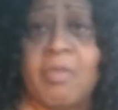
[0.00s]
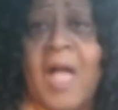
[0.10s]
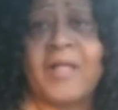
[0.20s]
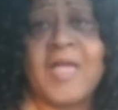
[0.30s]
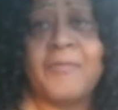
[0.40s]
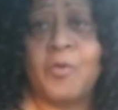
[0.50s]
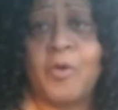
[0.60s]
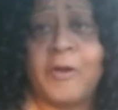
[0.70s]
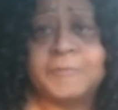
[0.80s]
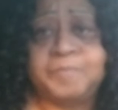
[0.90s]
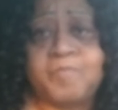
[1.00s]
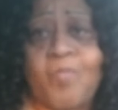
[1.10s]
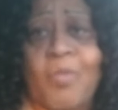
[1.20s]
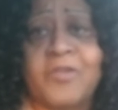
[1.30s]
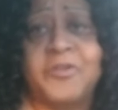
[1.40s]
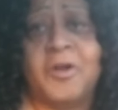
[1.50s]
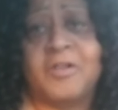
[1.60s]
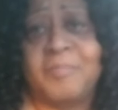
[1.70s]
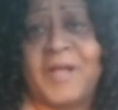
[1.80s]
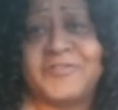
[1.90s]
I came to work, you know,
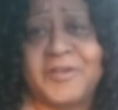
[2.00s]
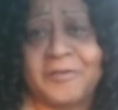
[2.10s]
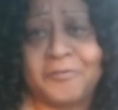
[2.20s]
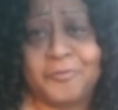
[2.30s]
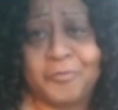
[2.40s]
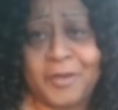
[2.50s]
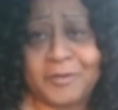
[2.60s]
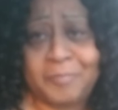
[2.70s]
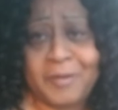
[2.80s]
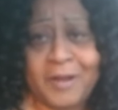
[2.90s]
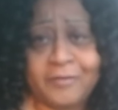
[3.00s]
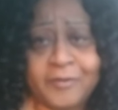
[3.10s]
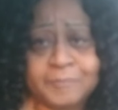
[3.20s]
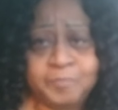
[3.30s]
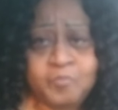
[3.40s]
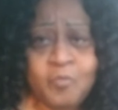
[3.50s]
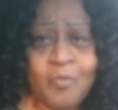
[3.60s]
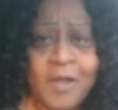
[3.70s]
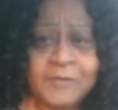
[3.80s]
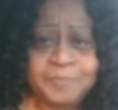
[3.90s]
because my checks are direct deposit.
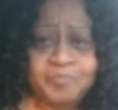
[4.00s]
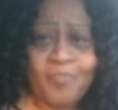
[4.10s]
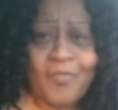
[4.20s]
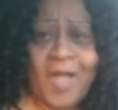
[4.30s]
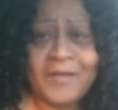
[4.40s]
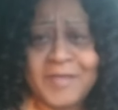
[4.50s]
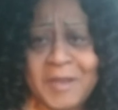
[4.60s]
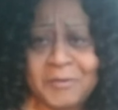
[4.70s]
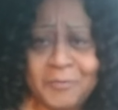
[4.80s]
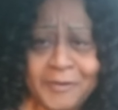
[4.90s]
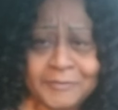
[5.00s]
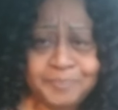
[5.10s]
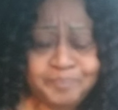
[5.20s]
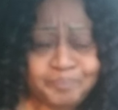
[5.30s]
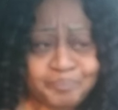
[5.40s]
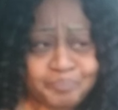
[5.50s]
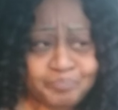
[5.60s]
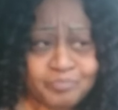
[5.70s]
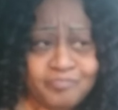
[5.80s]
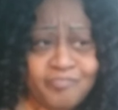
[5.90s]
I came to work
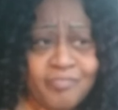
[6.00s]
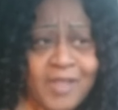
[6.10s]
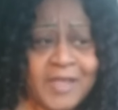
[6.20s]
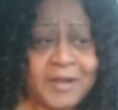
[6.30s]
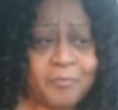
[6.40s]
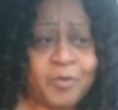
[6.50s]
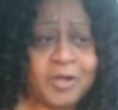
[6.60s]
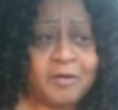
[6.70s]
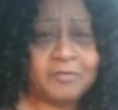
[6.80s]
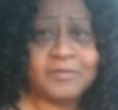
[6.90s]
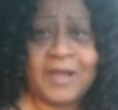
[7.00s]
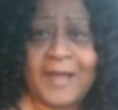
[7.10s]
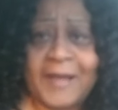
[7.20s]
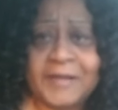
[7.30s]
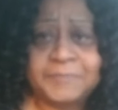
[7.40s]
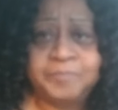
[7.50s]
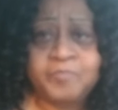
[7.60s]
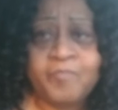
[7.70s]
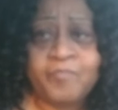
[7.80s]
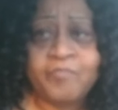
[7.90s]
and I went online
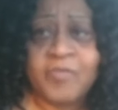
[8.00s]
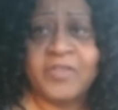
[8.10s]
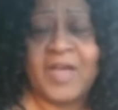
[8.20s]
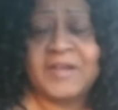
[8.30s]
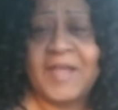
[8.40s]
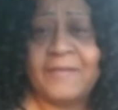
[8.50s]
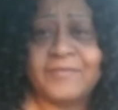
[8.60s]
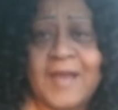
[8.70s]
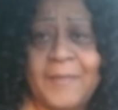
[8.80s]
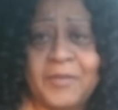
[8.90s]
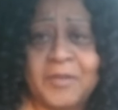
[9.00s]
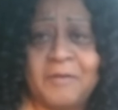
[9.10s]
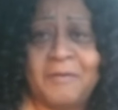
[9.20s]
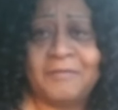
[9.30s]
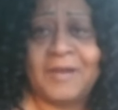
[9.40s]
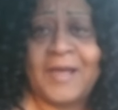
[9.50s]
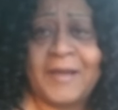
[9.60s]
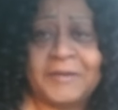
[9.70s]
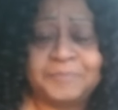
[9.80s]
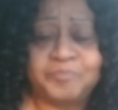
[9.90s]
because I didn't have time to go
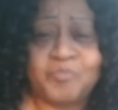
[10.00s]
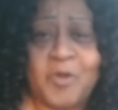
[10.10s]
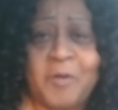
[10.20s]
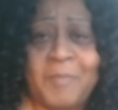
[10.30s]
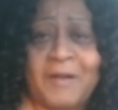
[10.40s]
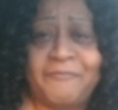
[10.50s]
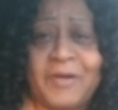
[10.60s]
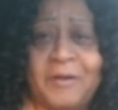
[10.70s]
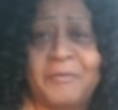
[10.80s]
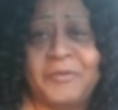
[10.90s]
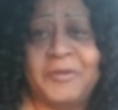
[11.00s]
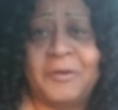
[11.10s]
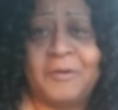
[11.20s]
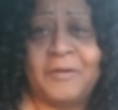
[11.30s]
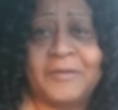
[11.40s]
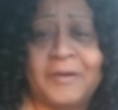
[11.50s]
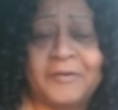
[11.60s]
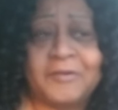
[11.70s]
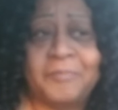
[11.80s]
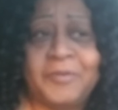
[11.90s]
online on my phone, you know, on,
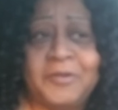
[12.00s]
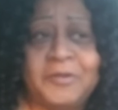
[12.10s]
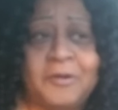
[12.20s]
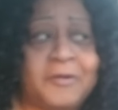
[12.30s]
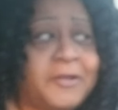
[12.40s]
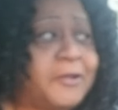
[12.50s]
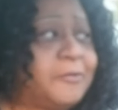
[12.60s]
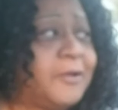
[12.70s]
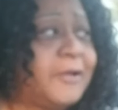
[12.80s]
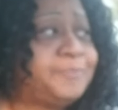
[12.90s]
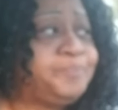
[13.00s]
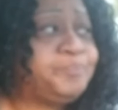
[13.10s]
on the computer, you know, on the internet